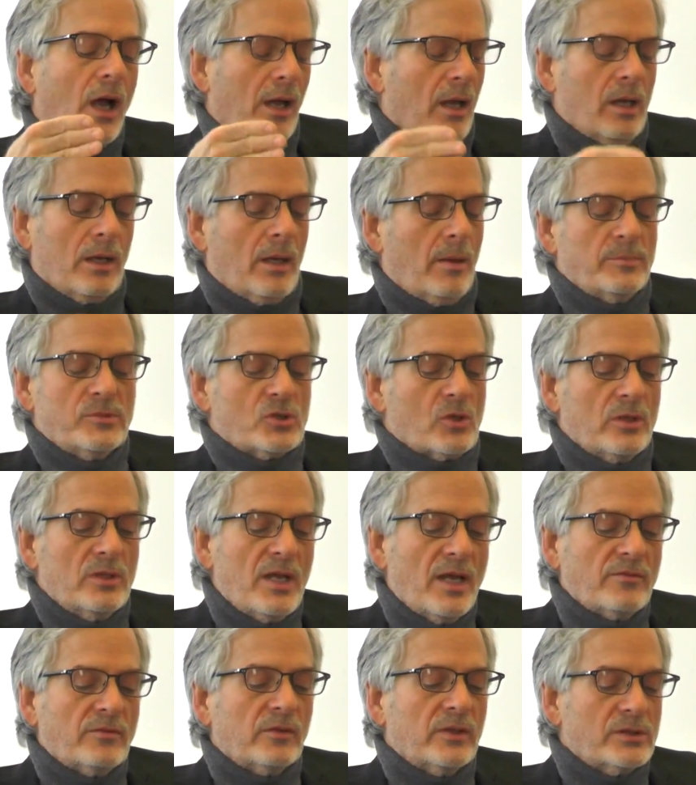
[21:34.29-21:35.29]
I'm sorry,
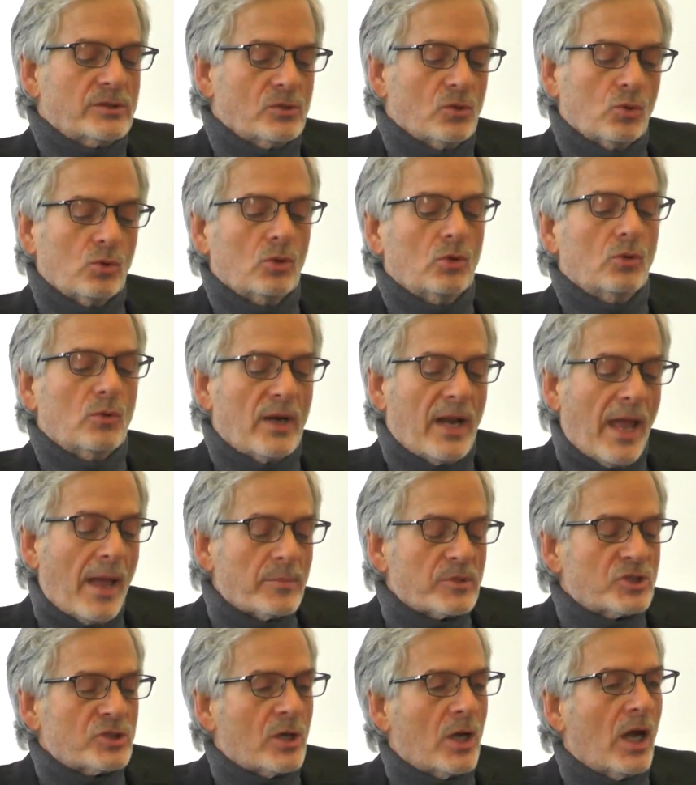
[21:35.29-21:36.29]
Netflix and Hulu and
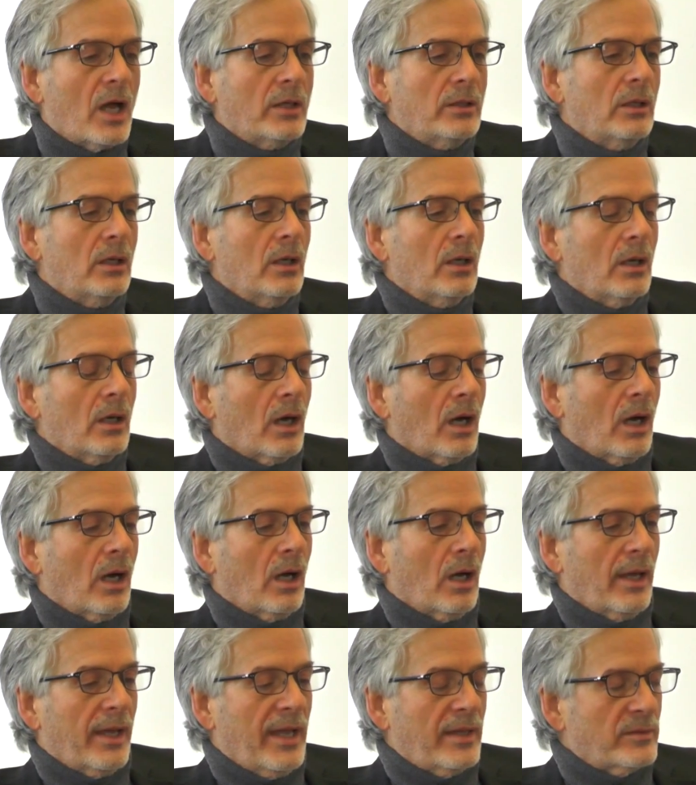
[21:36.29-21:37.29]
Amazon
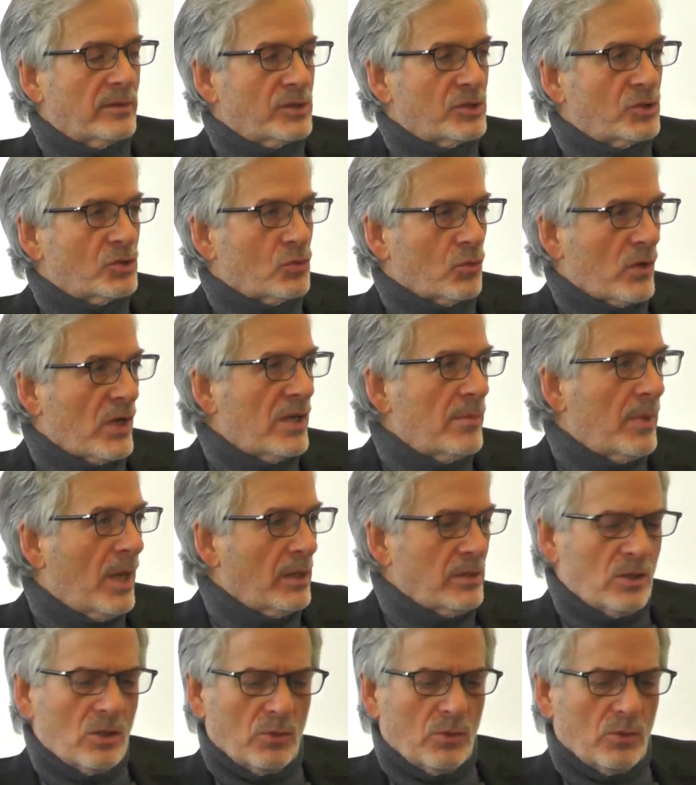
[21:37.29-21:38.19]
and the stream,